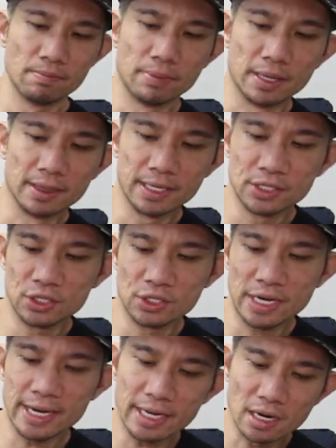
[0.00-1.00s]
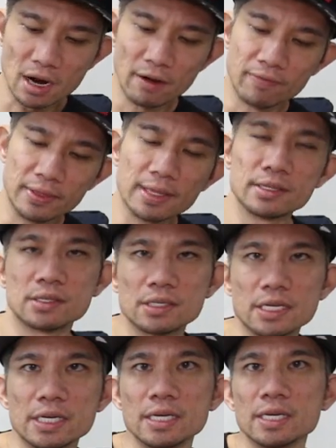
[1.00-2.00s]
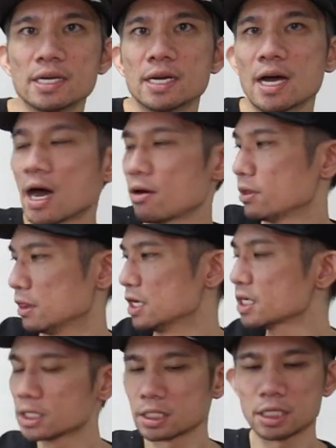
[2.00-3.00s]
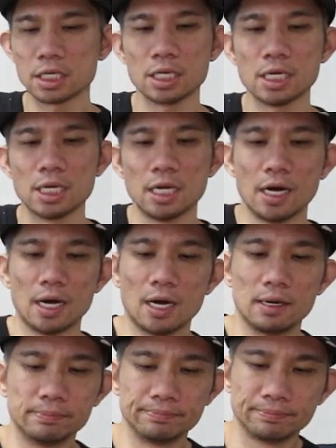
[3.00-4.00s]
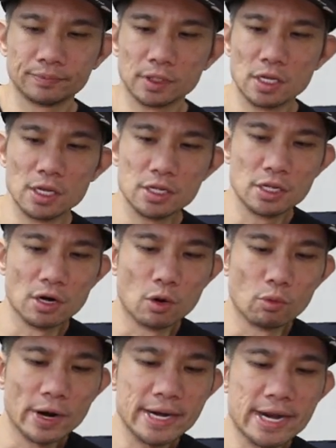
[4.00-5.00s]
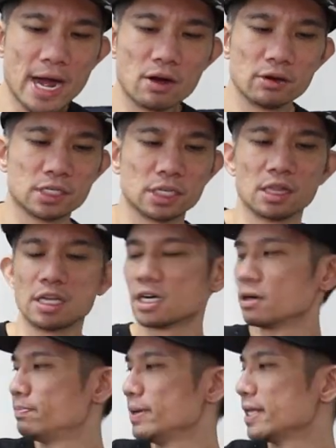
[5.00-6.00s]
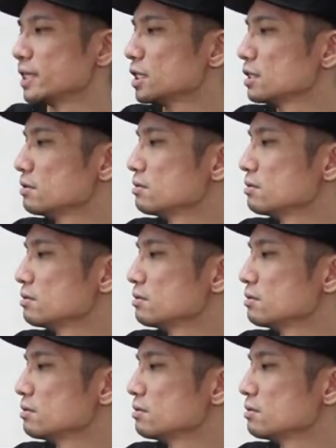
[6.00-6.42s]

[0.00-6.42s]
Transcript: But let's take it off and let's see how it looks. You know, right now it's a little bit,